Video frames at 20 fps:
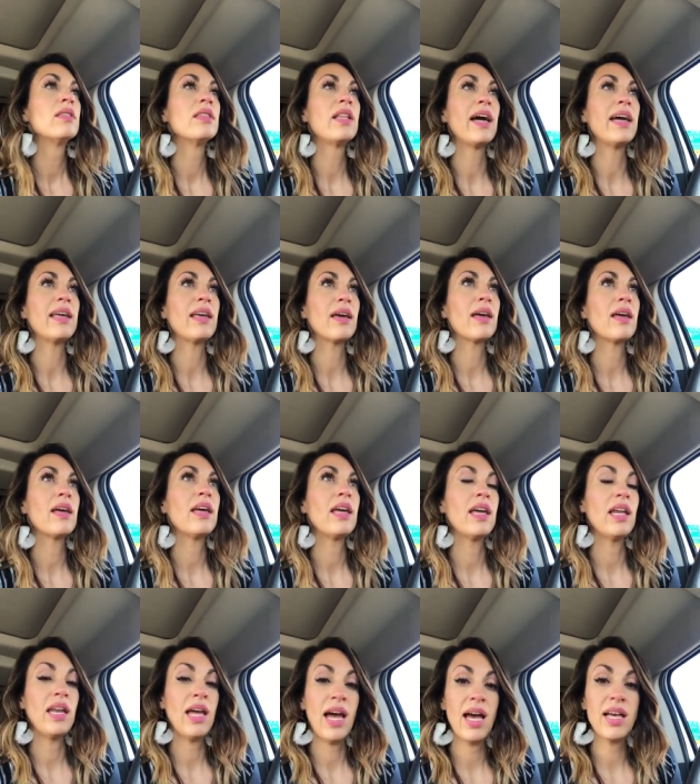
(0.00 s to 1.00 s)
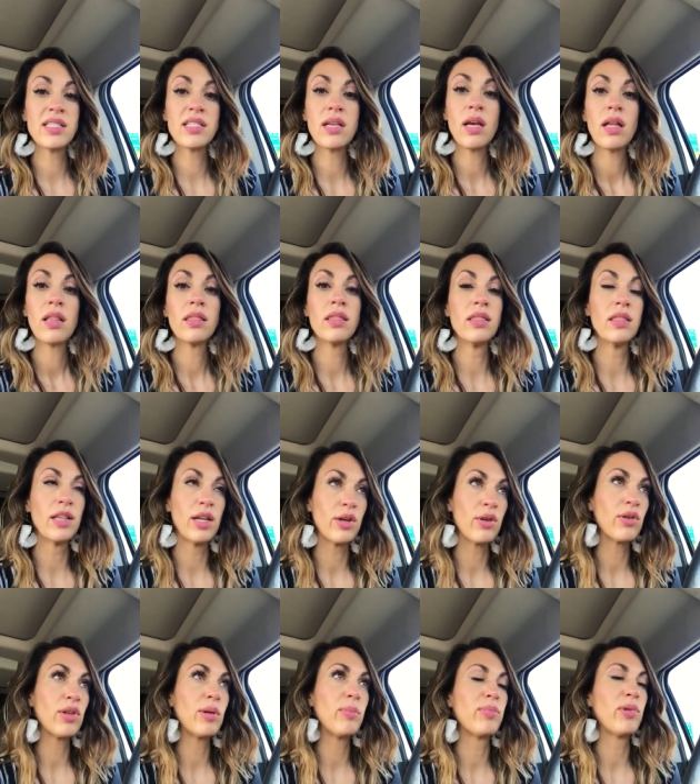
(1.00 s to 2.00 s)
like it has
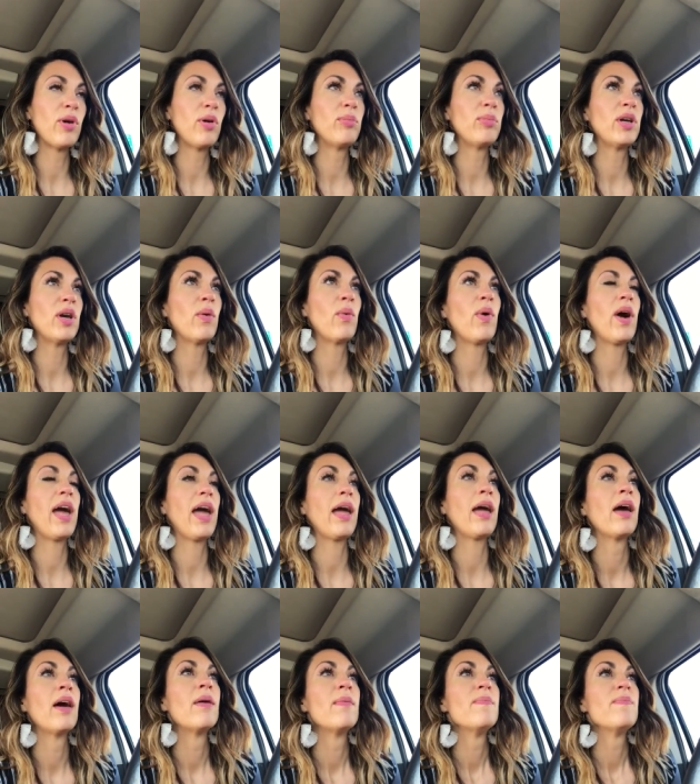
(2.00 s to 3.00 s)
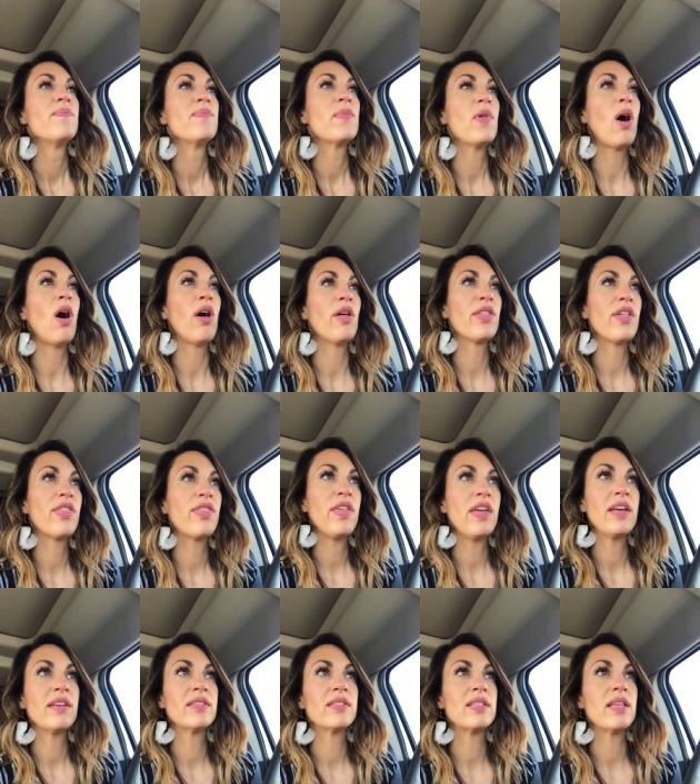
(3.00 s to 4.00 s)
literally blown me away all the
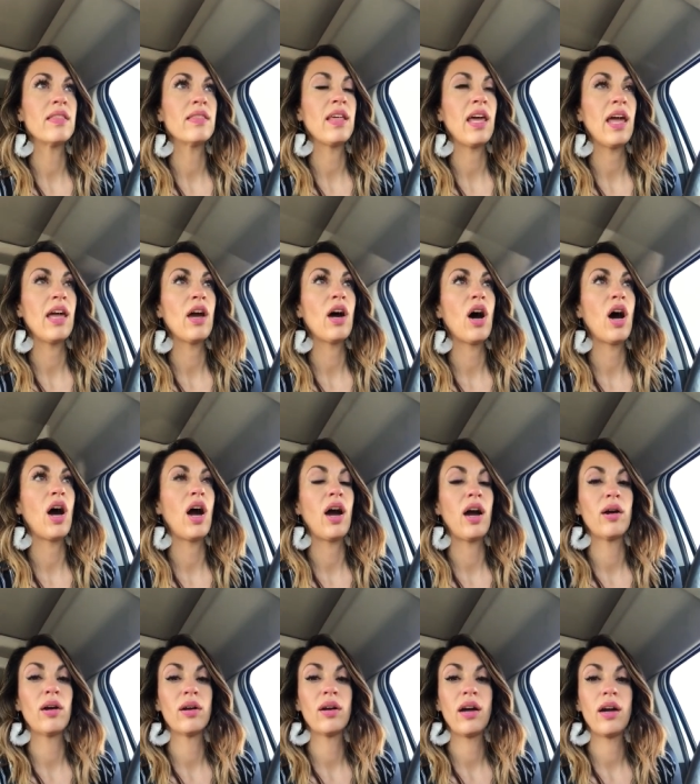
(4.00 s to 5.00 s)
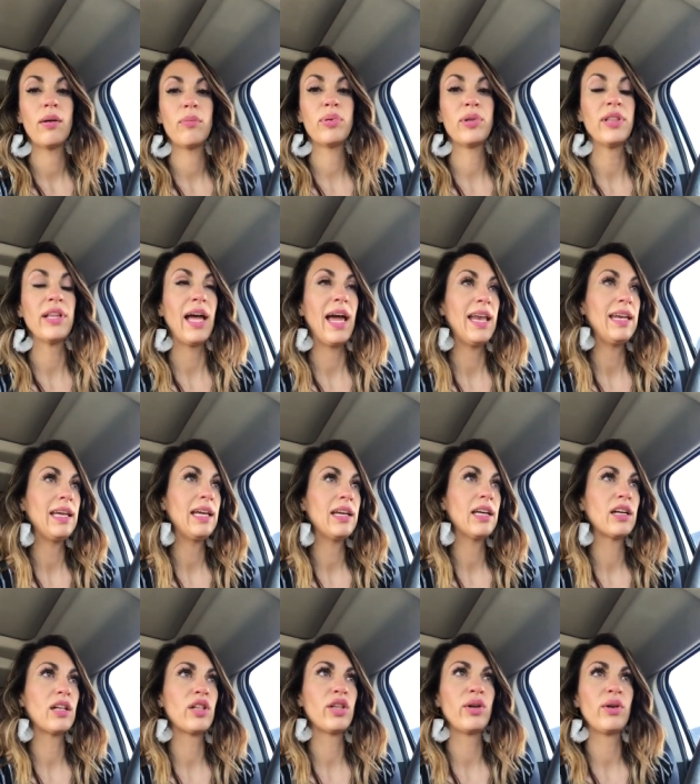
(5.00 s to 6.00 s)
things that they are planning,
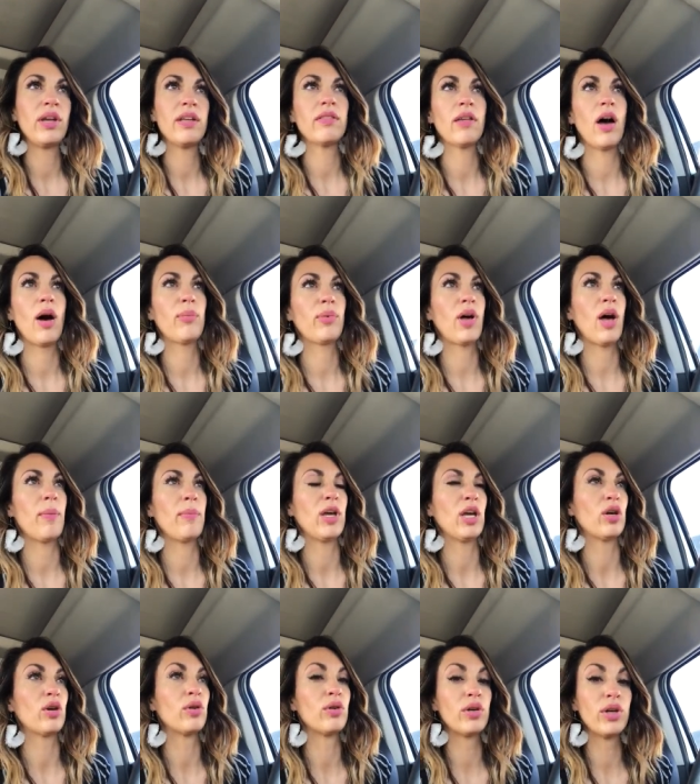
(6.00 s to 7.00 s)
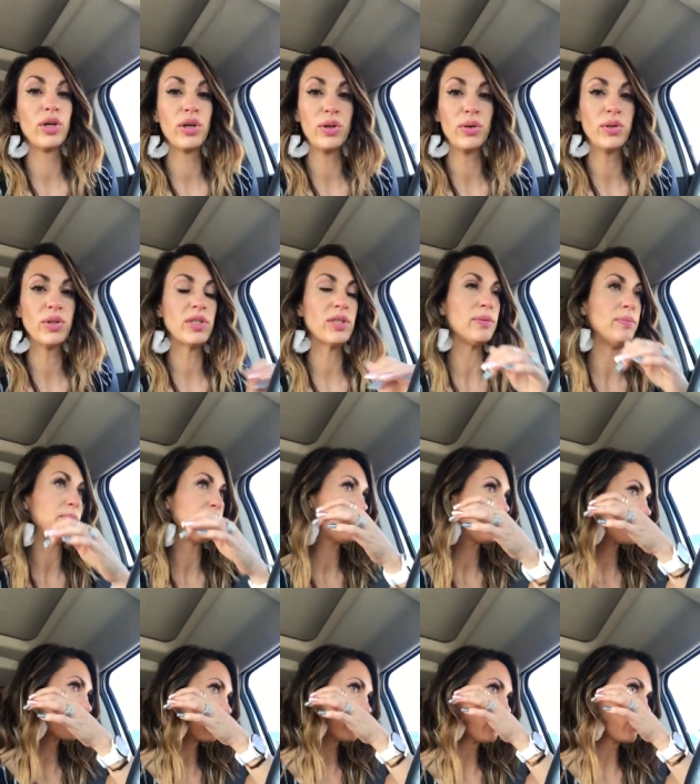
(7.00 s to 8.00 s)
including the upcoming cruise,
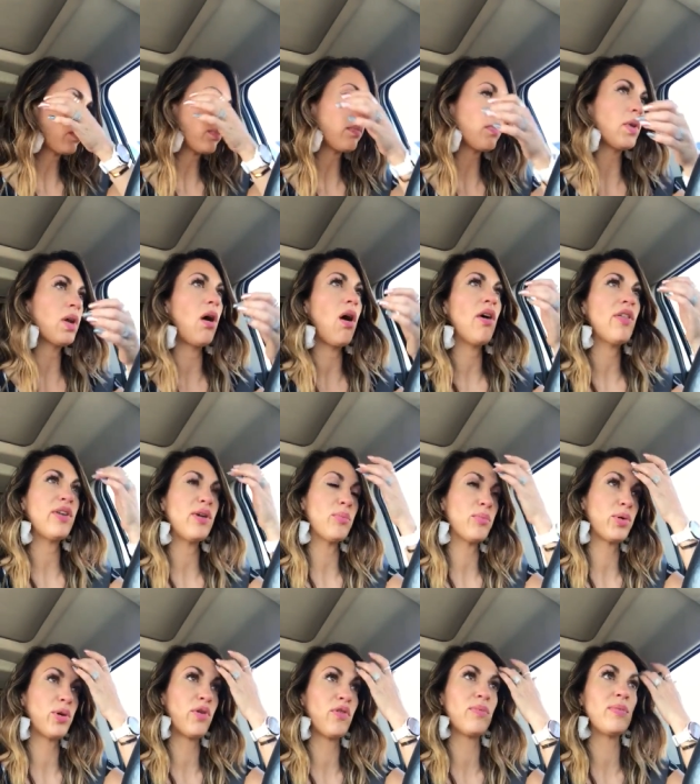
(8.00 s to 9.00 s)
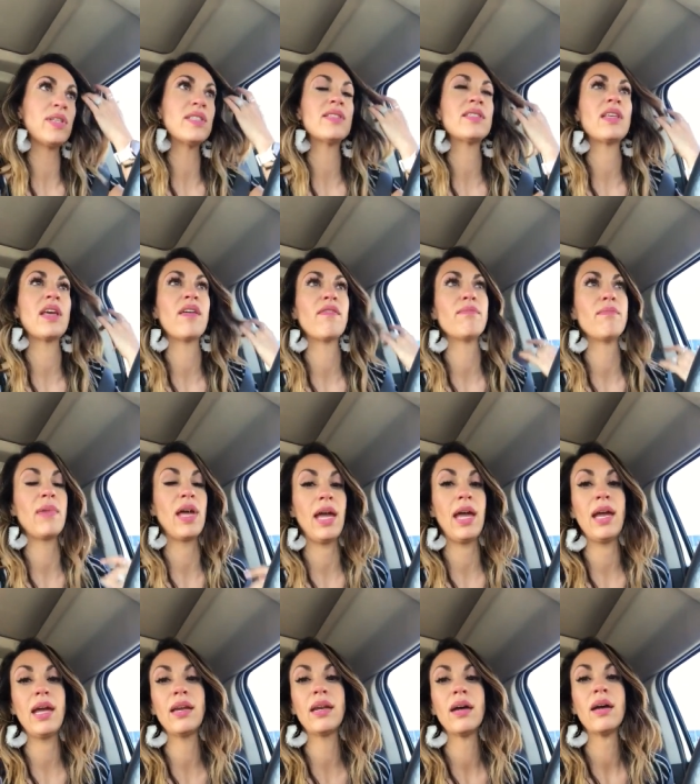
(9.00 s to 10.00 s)
all the improvements they've
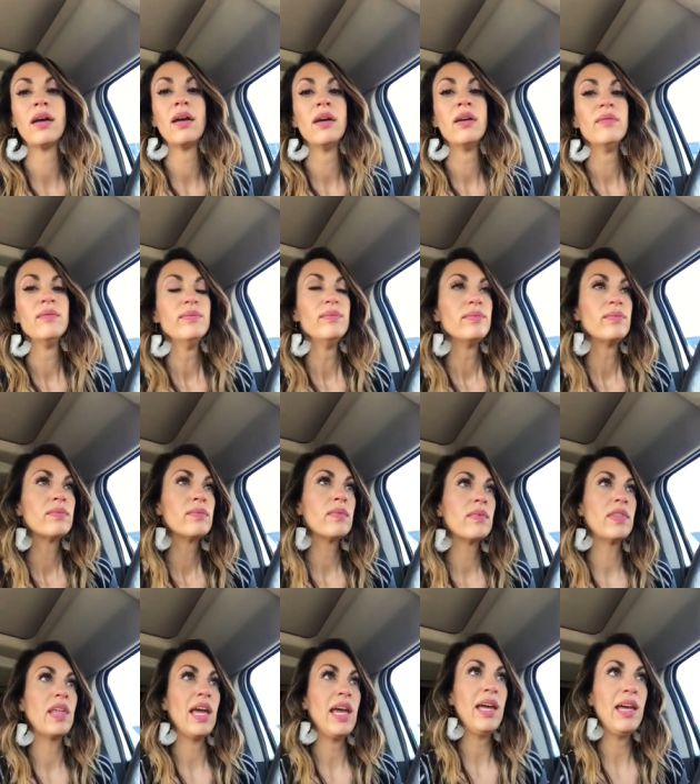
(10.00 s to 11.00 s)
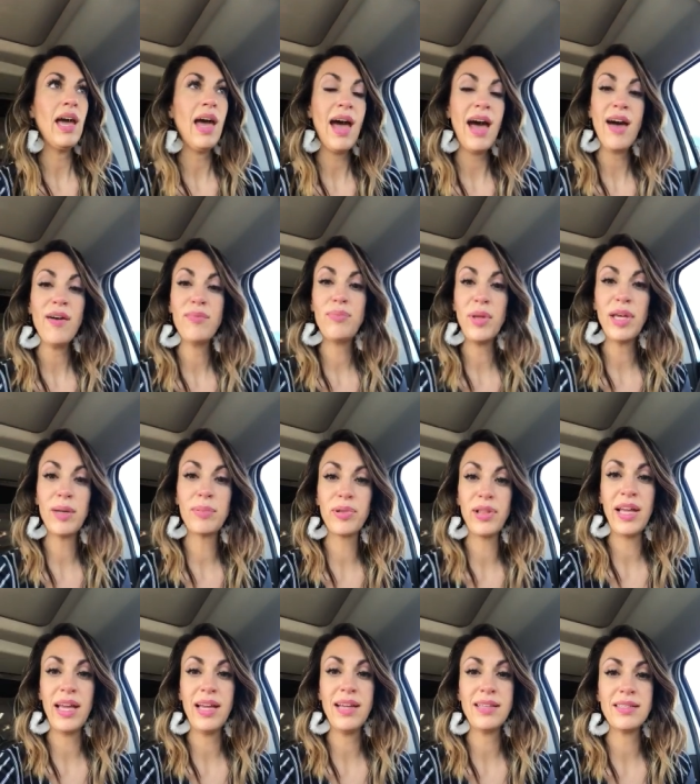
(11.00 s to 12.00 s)
made. They have big
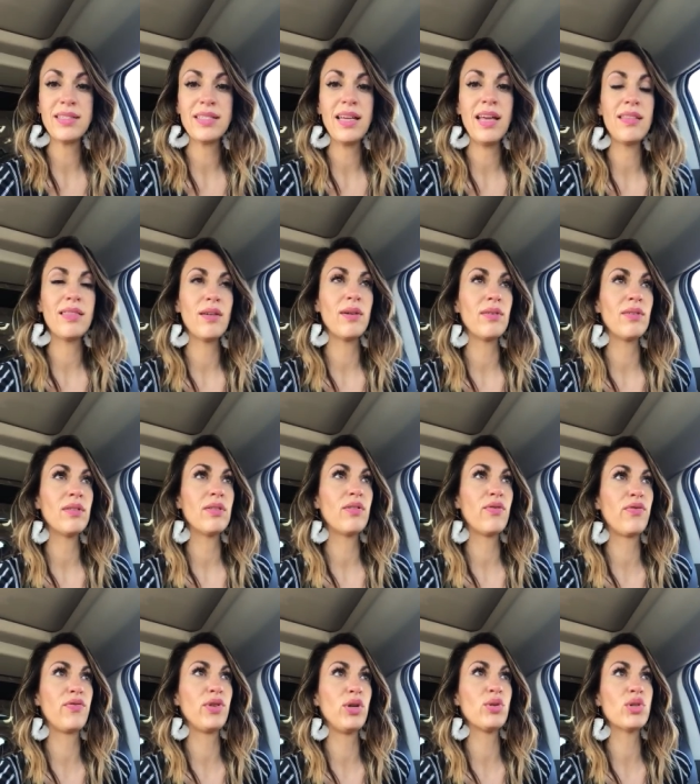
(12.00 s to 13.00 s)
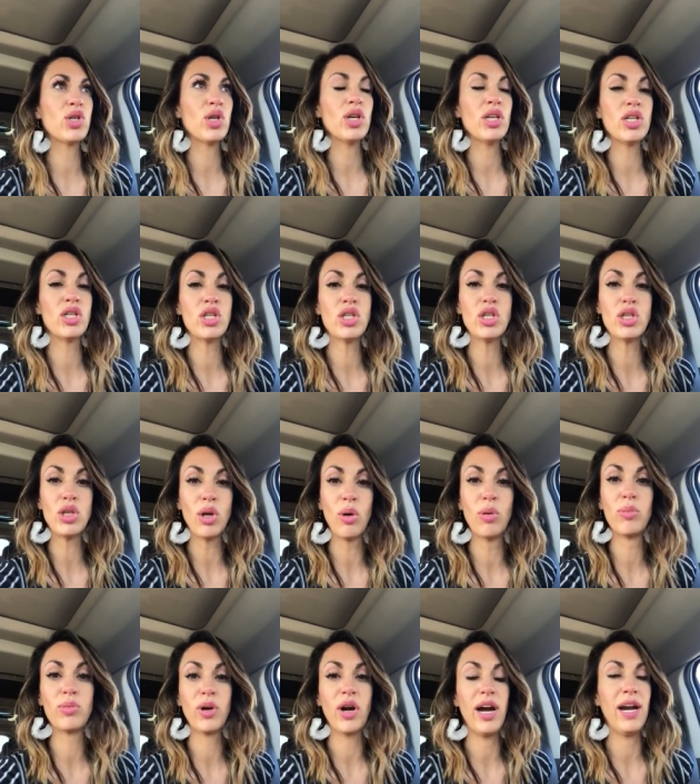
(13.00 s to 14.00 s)
plans and the, the future is
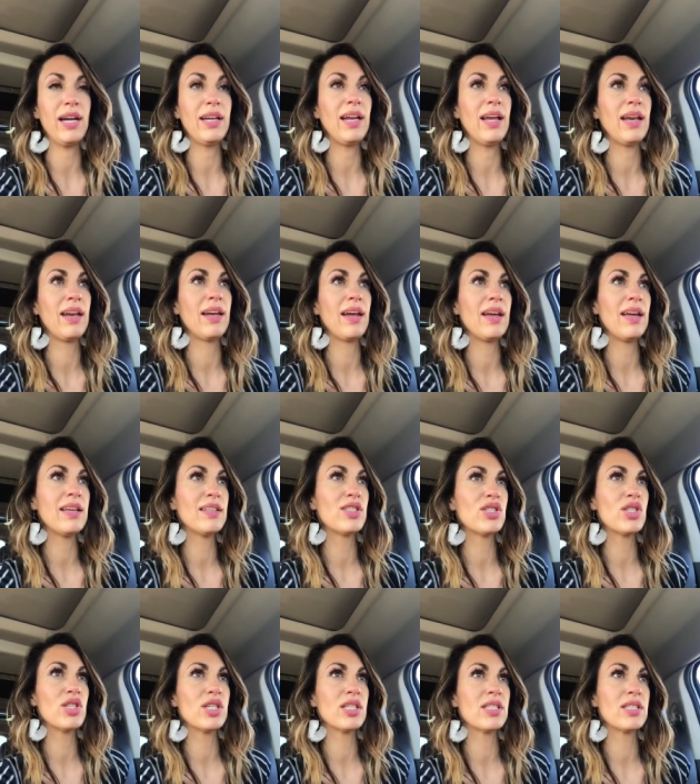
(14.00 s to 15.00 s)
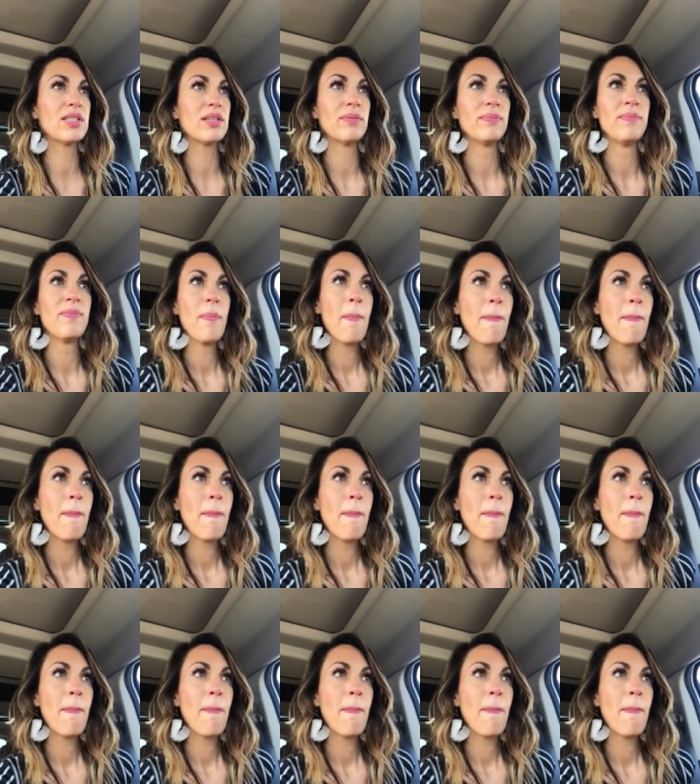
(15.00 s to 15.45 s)
so bright and it's just,